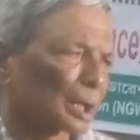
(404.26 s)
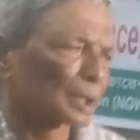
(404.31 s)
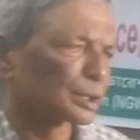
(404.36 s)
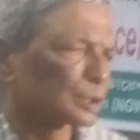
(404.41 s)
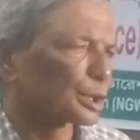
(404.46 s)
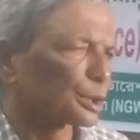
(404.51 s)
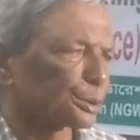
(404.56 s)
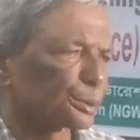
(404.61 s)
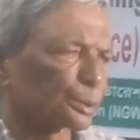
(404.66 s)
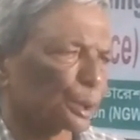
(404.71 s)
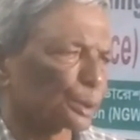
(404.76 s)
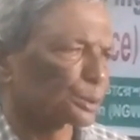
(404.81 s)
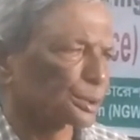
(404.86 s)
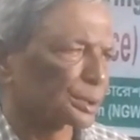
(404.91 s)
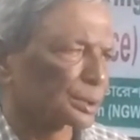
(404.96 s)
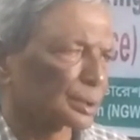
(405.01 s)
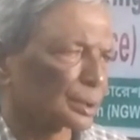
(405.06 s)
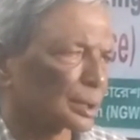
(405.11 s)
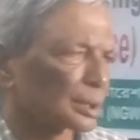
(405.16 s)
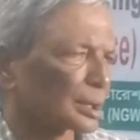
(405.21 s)
did not
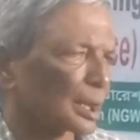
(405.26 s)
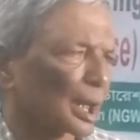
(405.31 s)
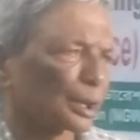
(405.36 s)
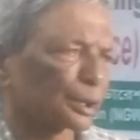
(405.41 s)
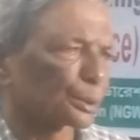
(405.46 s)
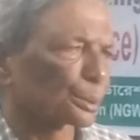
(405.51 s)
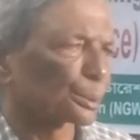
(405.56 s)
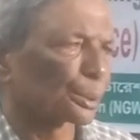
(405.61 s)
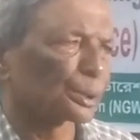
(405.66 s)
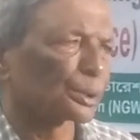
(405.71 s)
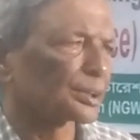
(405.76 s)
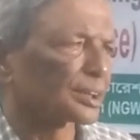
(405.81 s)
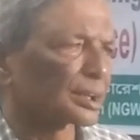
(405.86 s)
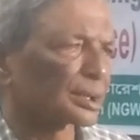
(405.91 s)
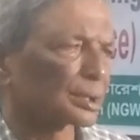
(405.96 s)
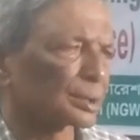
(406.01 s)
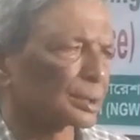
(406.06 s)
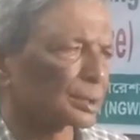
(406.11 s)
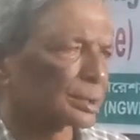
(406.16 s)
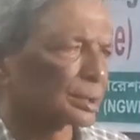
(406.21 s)
done all
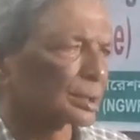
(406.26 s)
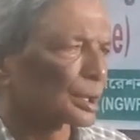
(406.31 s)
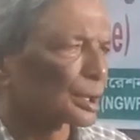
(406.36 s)
these